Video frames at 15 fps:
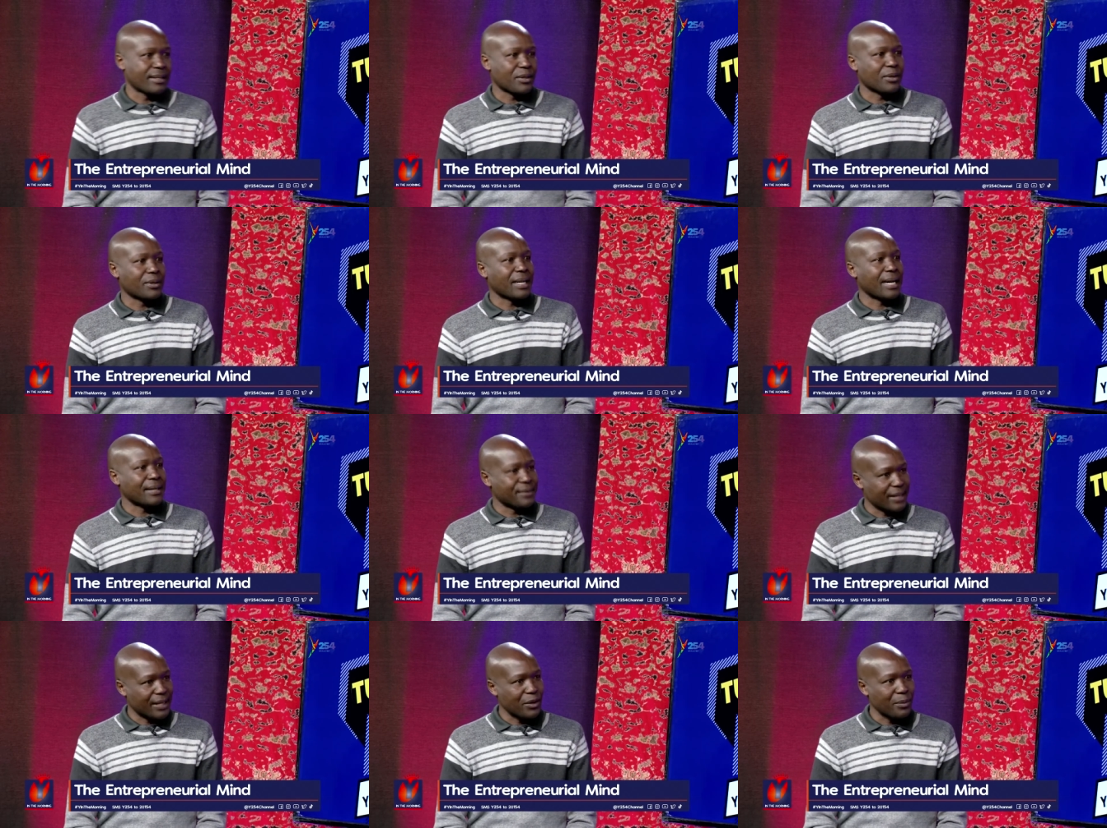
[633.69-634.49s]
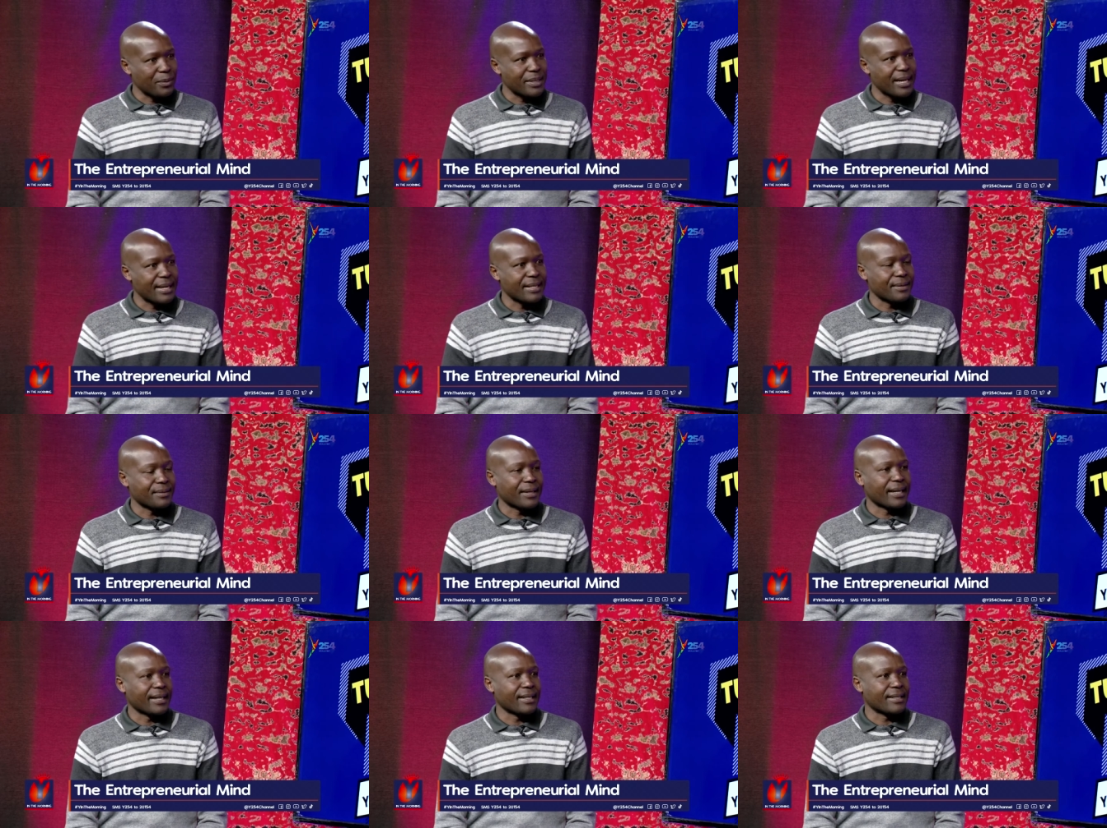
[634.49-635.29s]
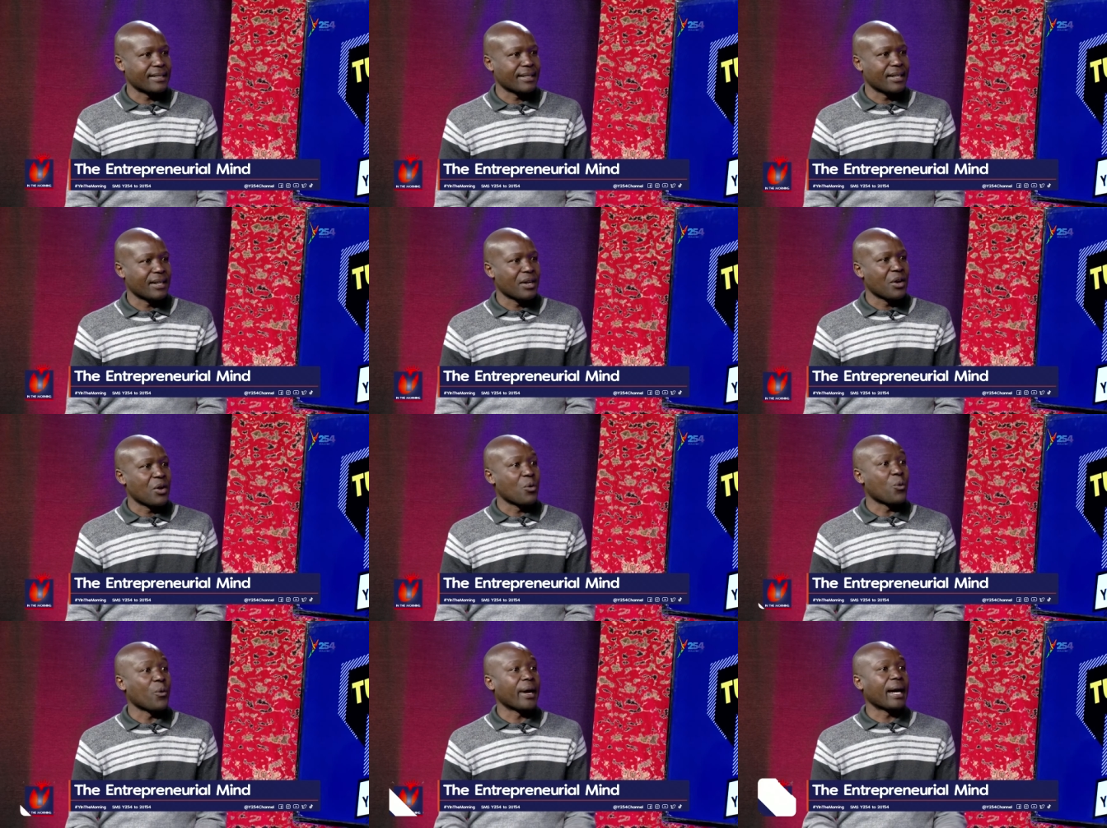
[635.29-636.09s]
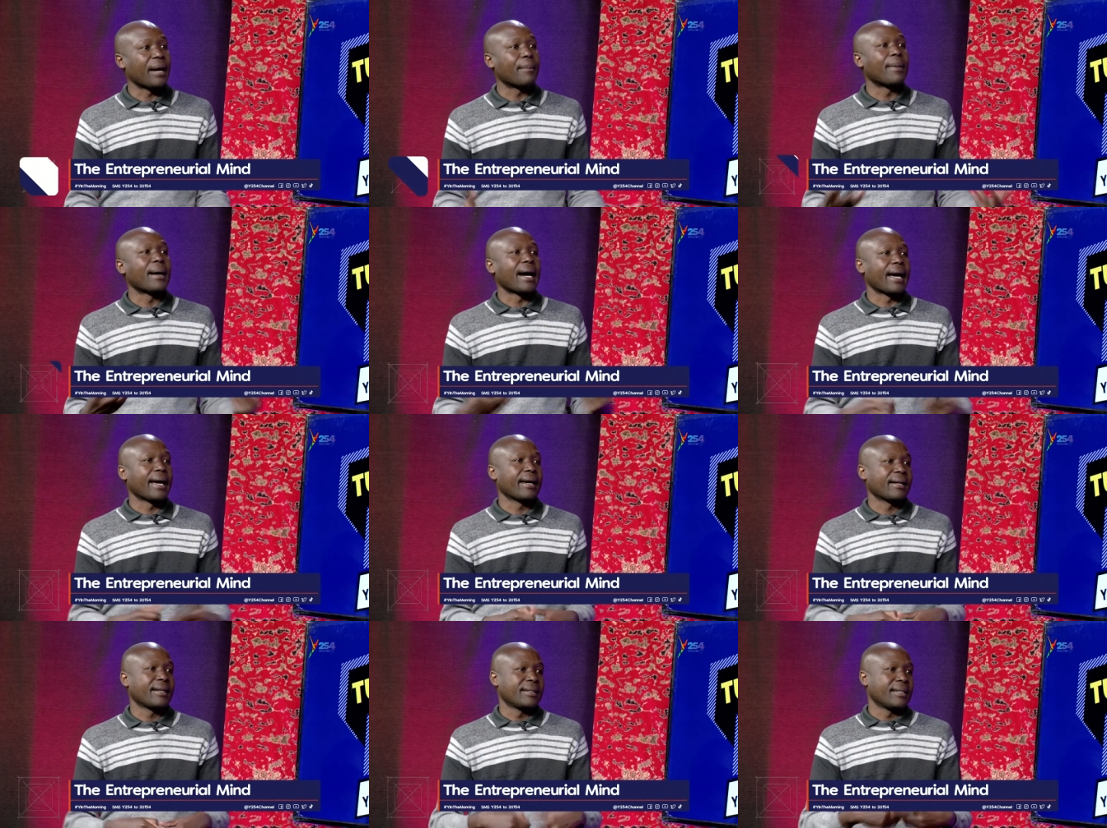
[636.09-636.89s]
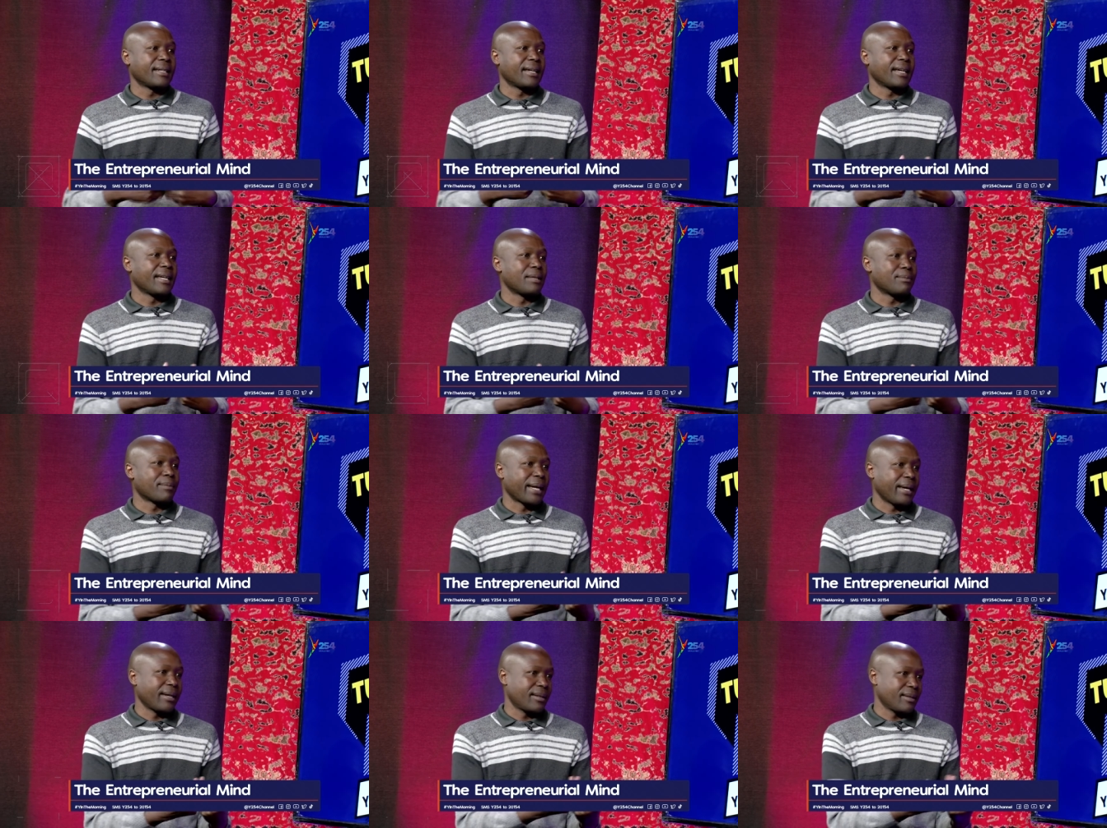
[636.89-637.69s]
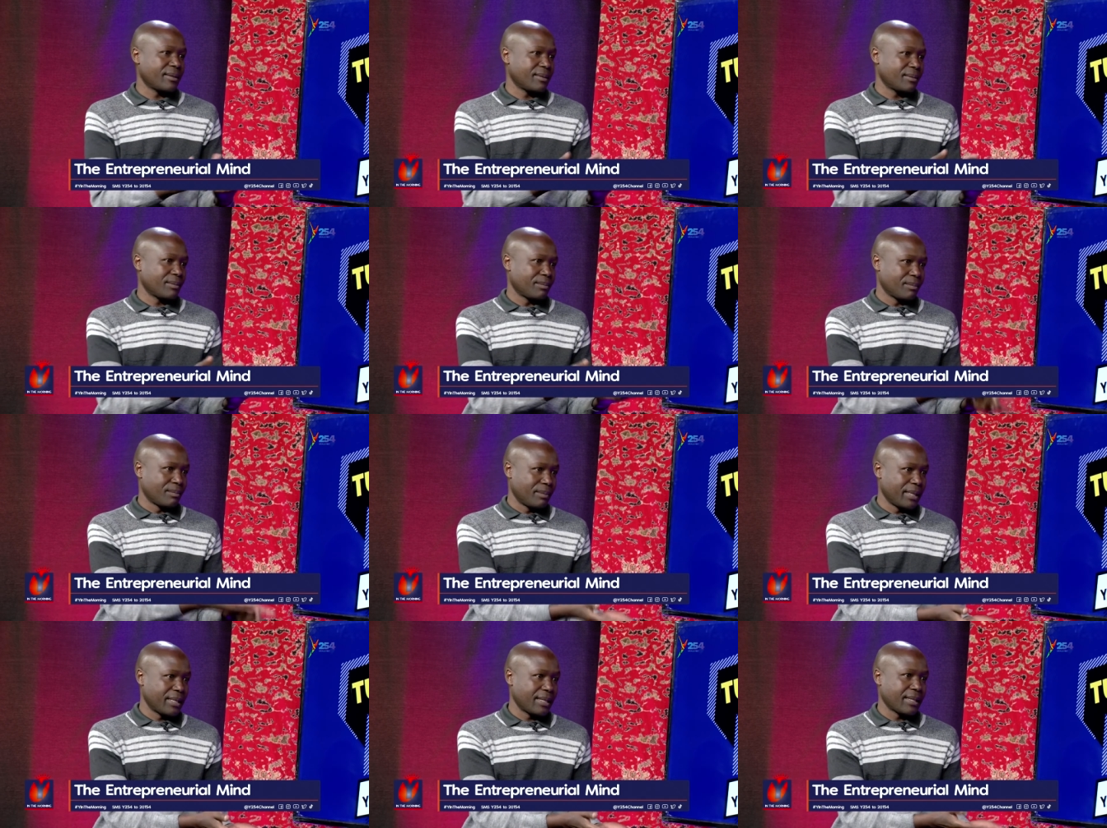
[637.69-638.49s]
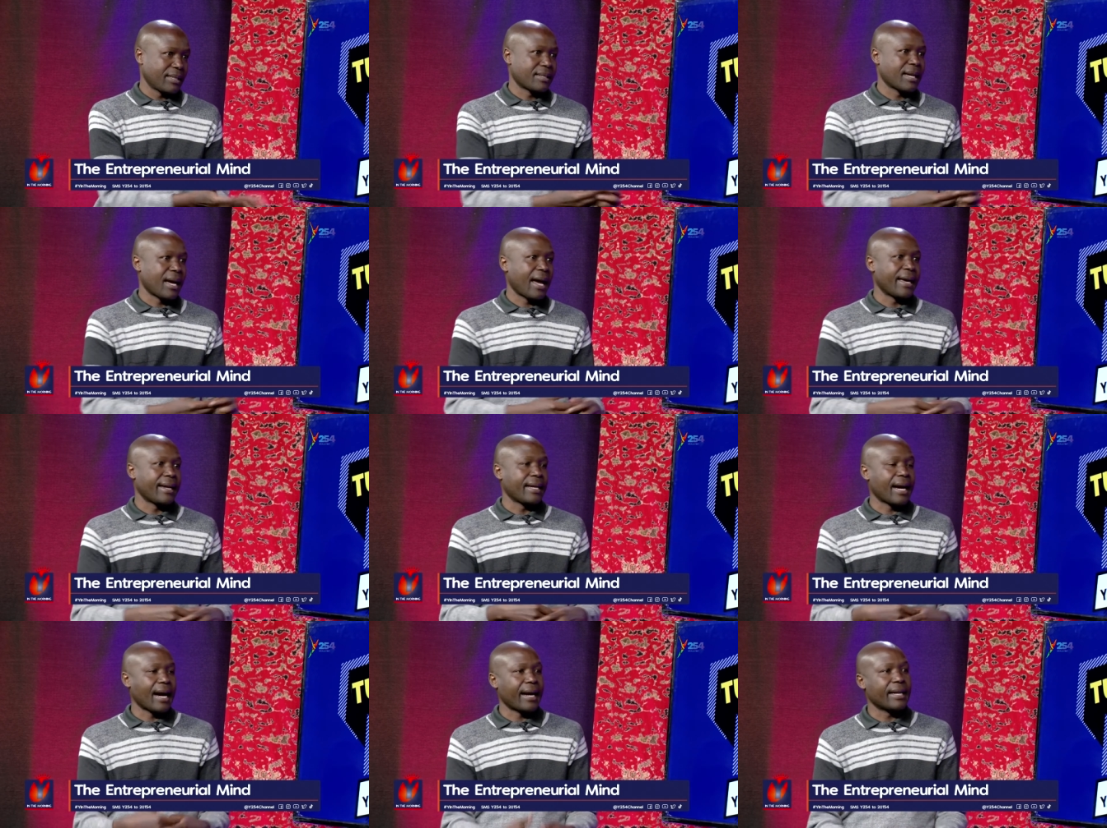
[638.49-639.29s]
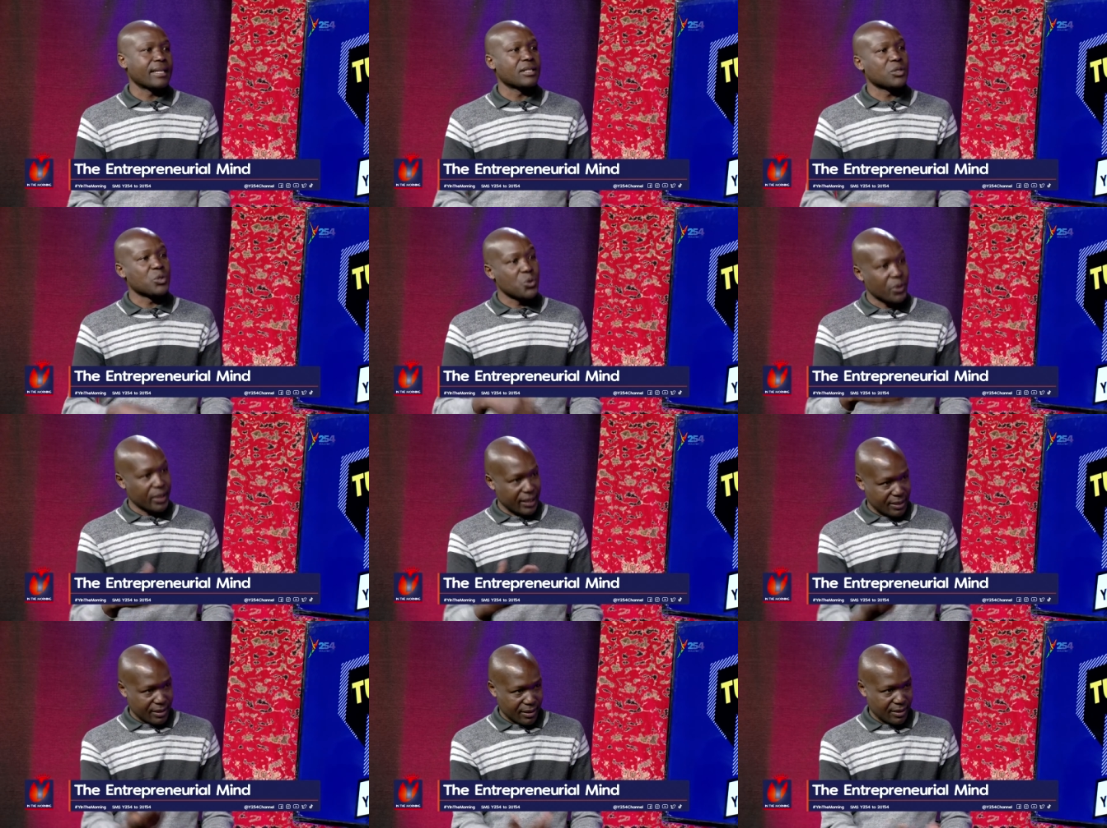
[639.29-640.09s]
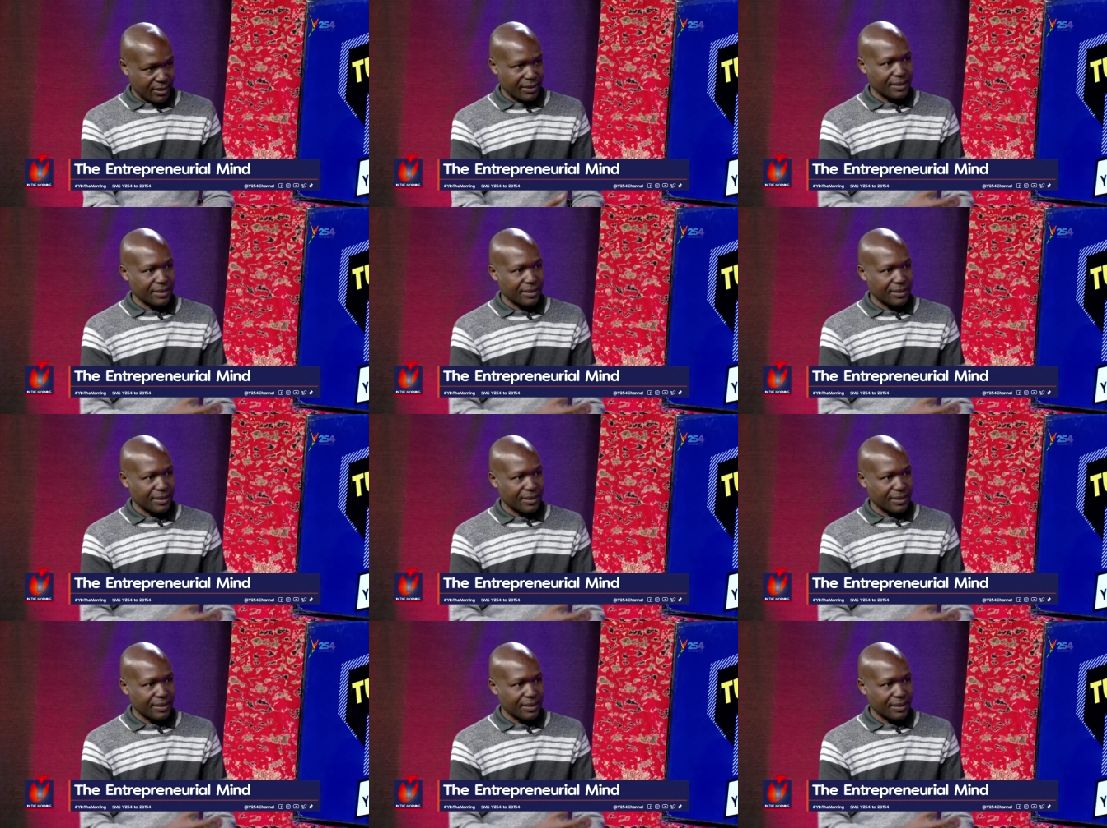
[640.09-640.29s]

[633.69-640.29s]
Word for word: It's called African Homestay and Safaris, whereby in my business, I encourage tourists,